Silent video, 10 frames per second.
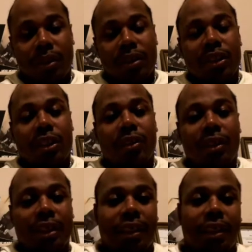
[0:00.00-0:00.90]
So
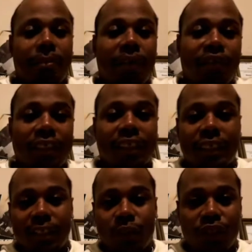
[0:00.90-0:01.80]

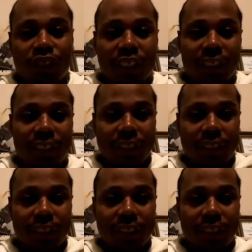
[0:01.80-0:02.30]
motherfuckers do shit,